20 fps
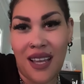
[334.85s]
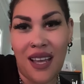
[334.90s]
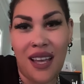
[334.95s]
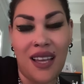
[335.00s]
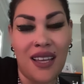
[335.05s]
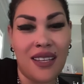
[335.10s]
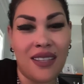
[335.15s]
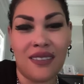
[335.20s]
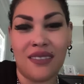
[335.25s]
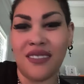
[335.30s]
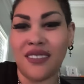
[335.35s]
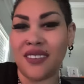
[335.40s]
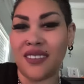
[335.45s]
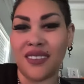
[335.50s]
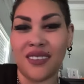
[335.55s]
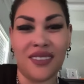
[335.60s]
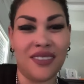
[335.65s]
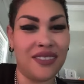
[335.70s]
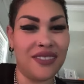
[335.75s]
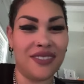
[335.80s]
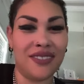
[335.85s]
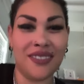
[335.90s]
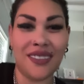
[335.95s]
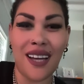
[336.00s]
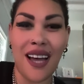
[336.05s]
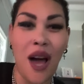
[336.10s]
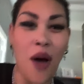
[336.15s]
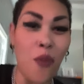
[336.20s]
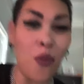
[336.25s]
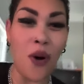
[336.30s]
I
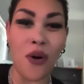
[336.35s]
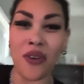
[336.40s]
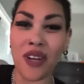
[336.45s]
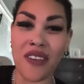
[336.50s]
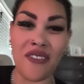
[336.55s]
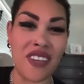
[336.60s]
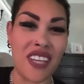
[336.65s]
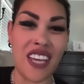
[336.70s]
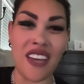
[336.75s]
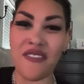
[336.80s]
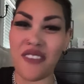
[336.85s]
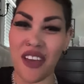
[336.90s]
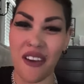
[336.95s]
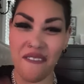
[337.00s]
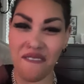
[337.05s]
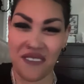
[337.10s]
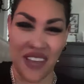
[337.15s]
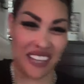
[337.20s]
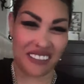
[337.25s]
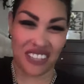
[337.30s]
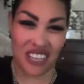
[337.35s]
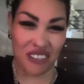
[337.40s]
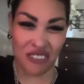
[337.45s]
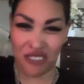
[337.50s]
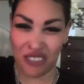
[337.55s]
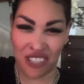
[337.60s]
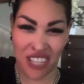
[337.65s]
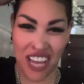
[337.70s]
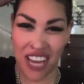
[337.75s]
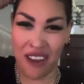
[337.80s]
won't even give you 50
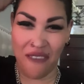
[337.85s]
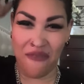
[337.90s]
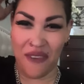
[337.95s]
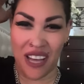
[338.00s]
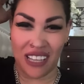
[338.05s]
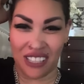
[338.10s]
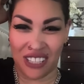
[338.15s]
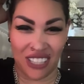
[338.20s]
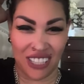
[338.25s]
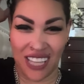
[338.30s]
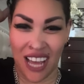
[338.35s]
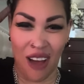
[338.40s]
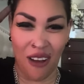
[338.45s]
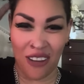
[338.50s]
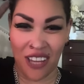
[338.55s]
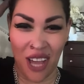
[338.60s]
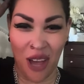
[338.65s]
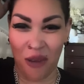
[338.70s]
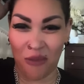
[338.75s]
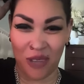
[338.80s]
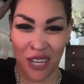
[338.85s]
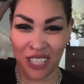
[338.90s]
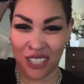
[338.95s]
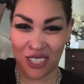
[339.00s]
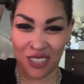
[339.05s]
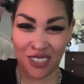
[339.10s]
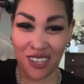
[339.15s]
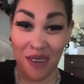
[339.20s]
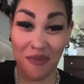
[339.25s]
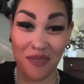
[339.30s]
cents if I saw y'all in the
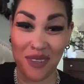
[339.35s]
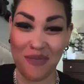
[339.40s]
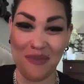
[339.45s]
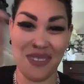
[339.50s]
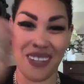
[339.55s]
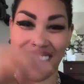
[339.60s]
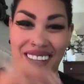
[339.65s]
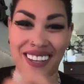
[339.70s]
strongest